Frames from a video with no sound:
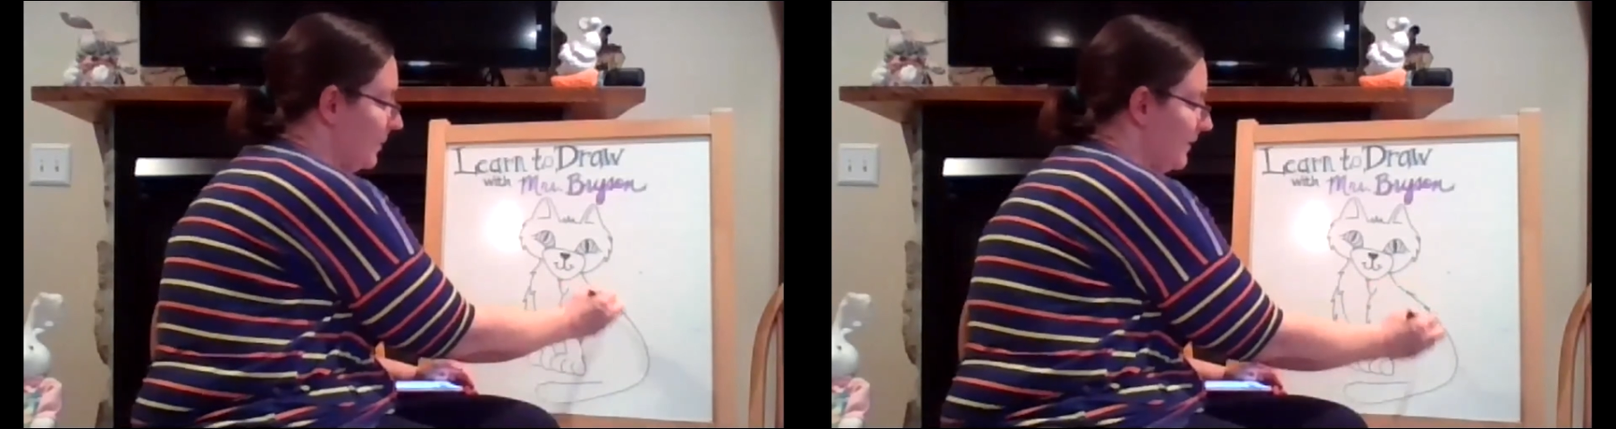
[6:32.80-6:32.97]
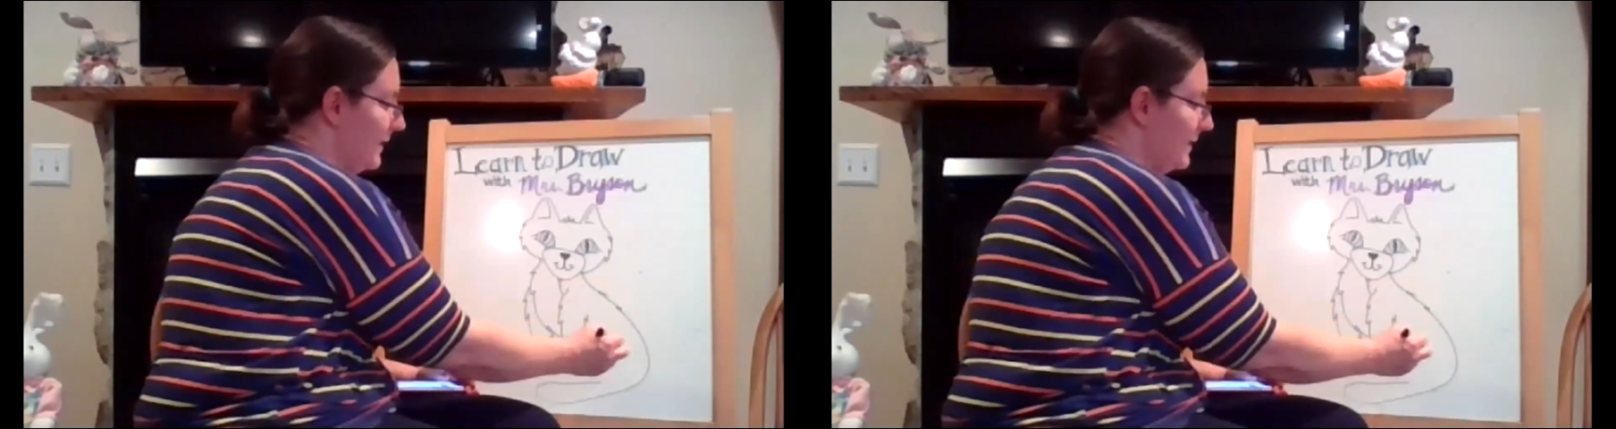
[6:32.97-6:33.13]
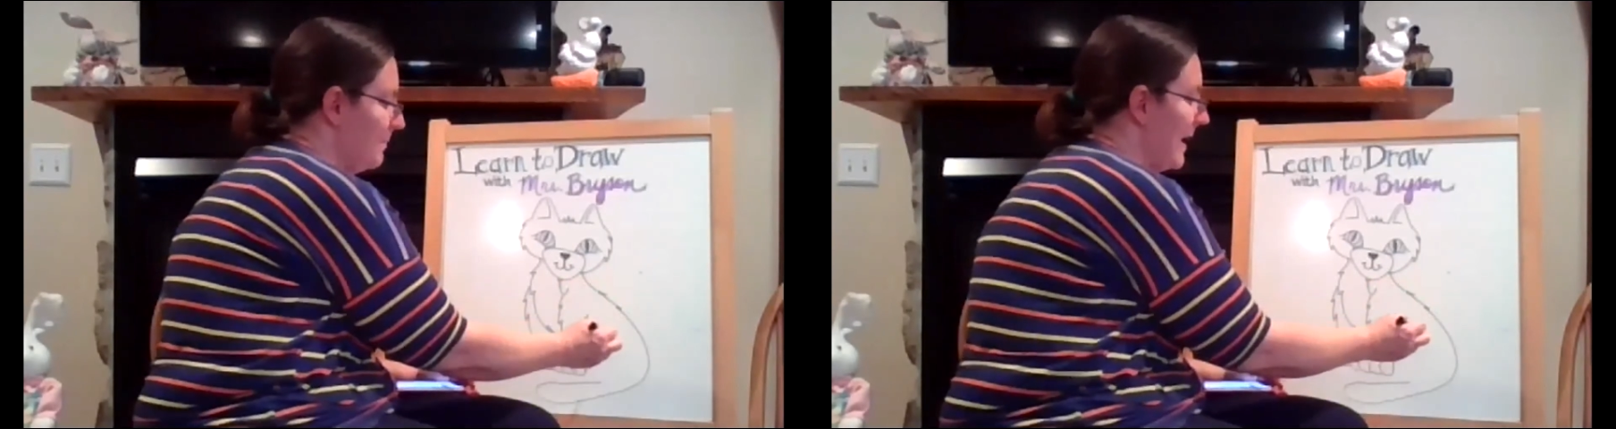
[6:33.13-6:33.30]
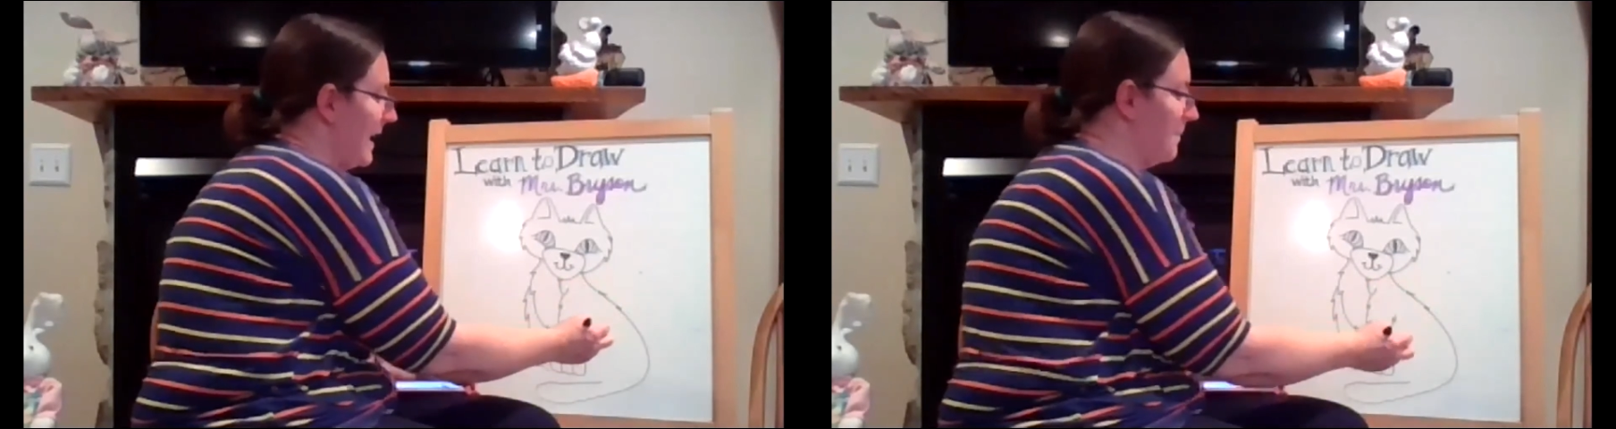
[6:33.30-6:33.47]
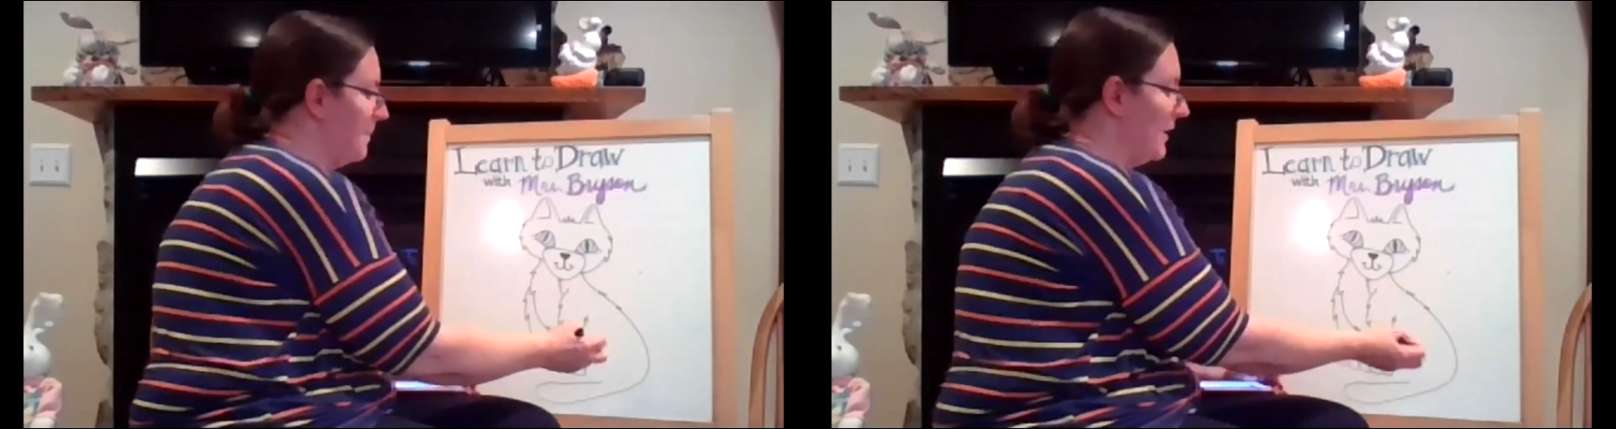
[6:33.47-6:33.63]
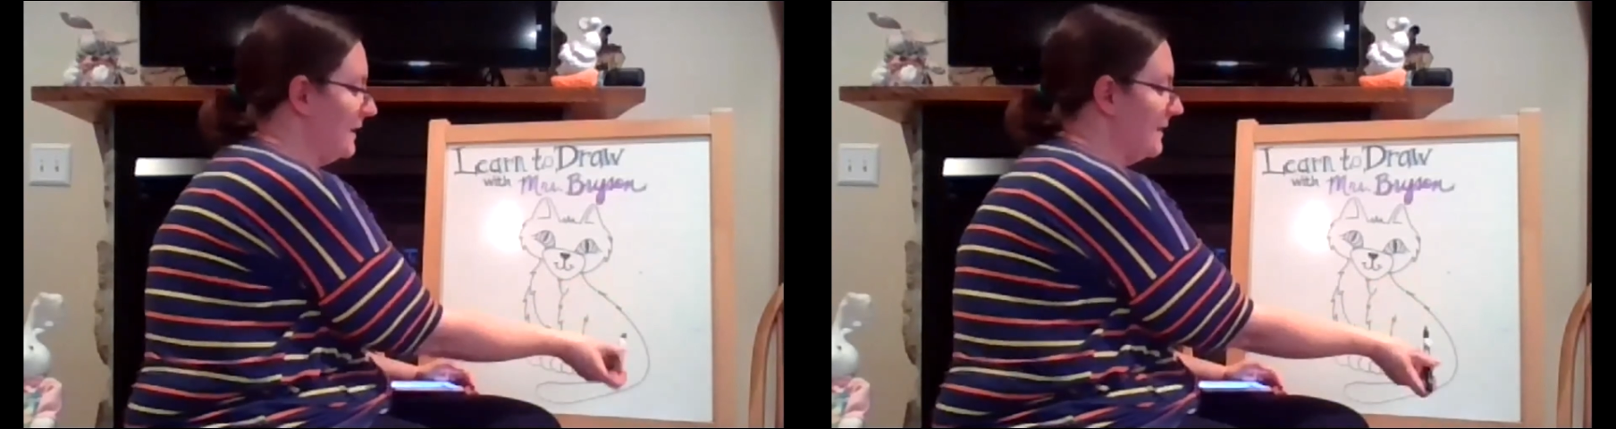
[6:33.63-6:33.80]
one of his back
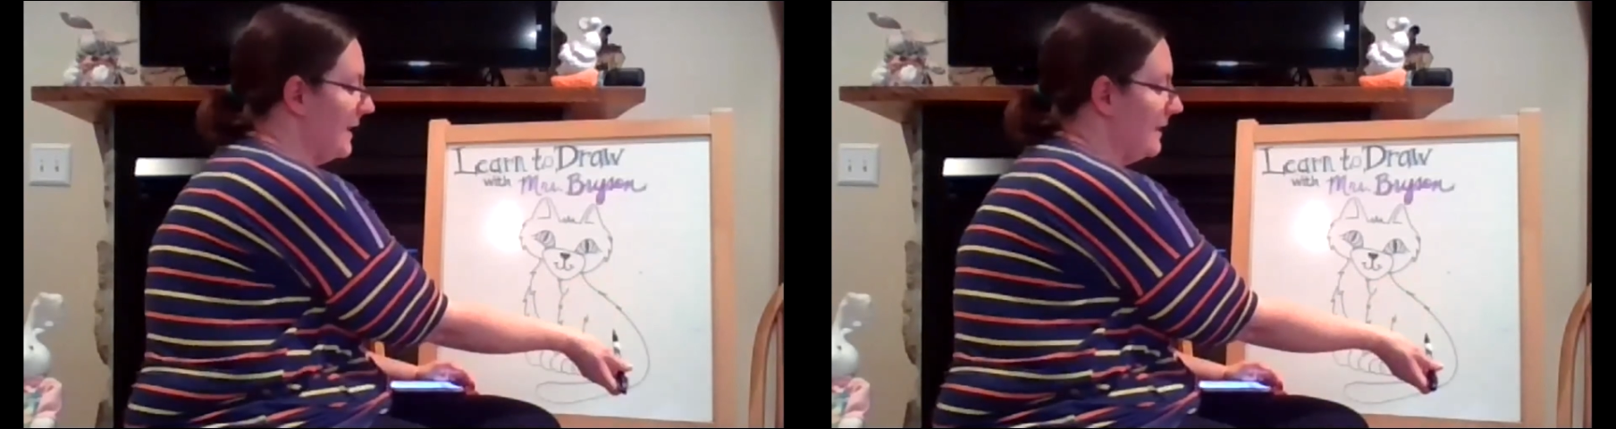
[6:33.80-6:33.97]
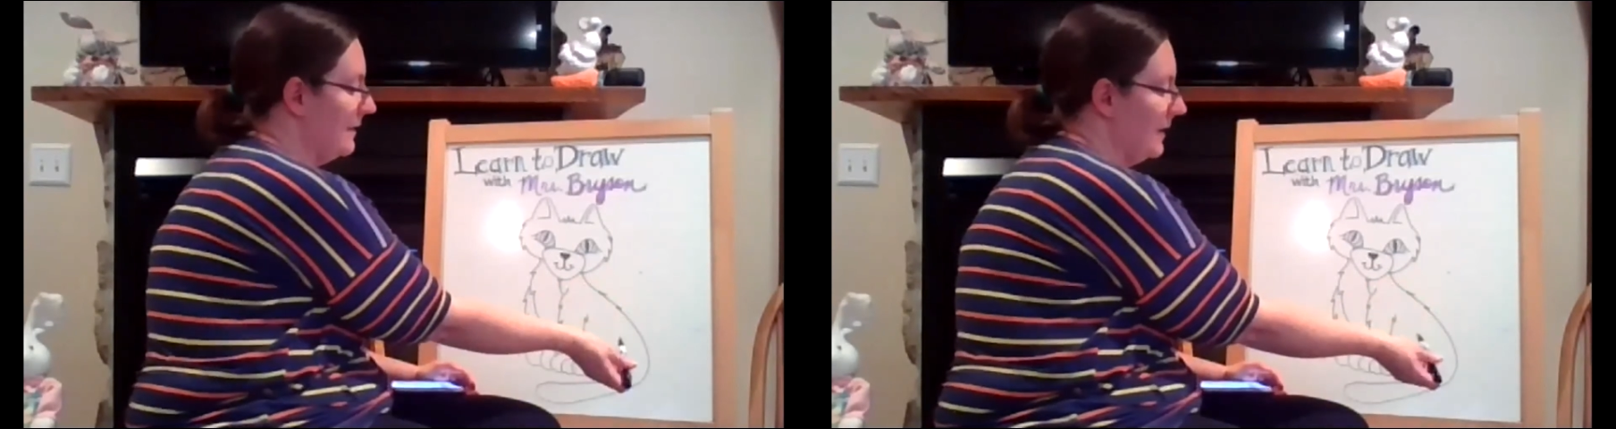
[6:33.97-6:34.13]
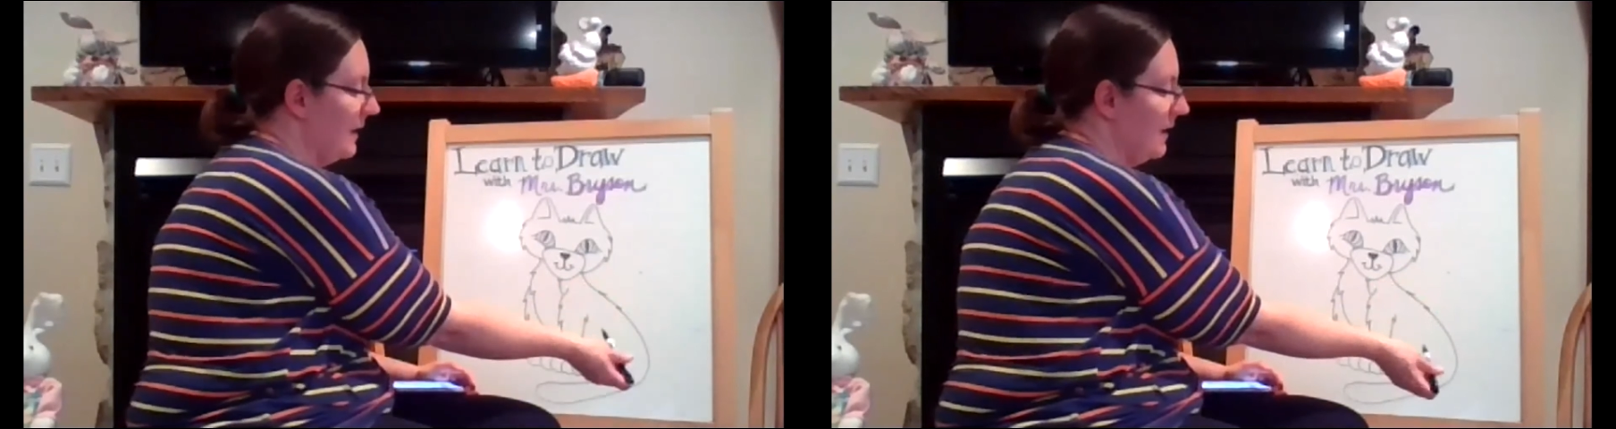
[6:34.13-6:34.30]
paws. That